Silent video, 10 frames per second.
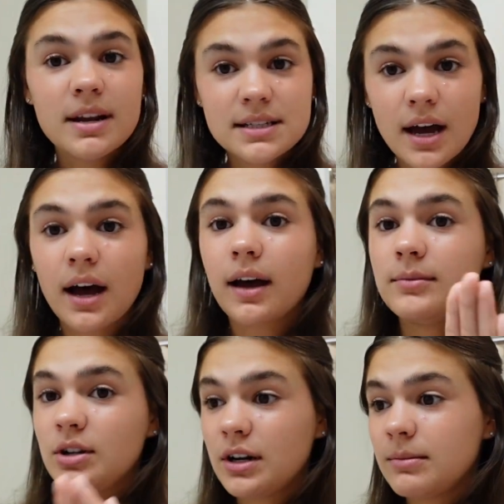a time
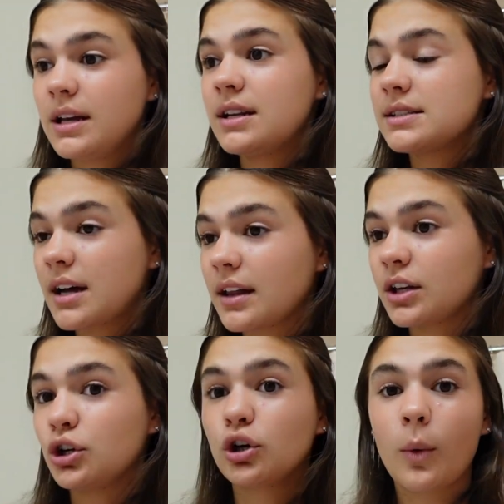you know what i mean it's not
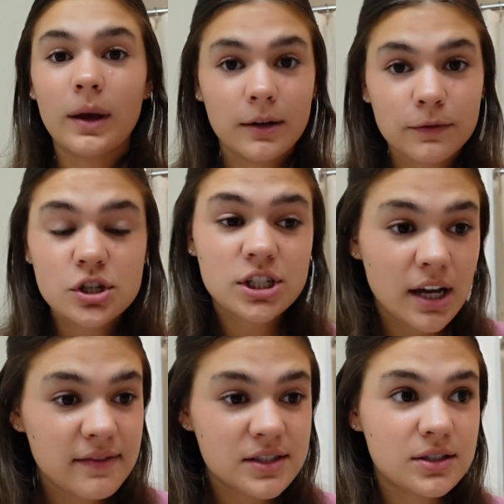like you're going in for
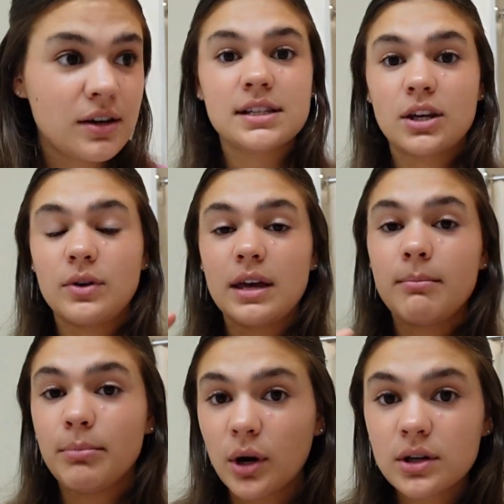shifts it's like you
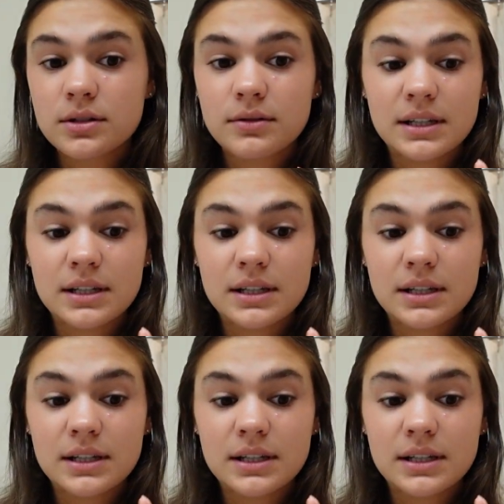get booked